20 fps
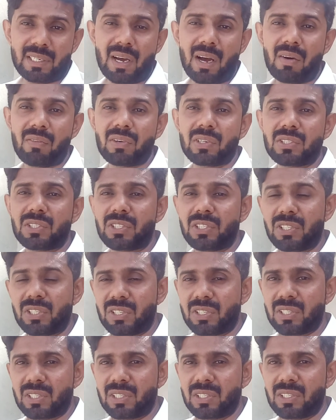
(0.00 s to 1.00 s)
our
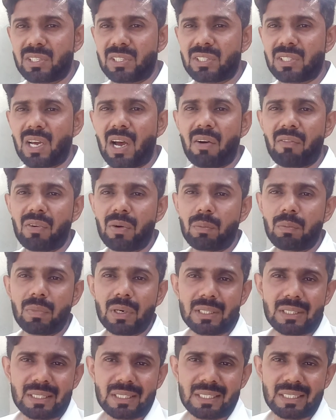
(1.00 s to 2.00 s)
sisters, our
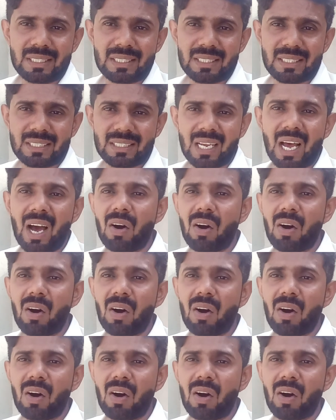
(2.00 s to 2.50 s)
mothers,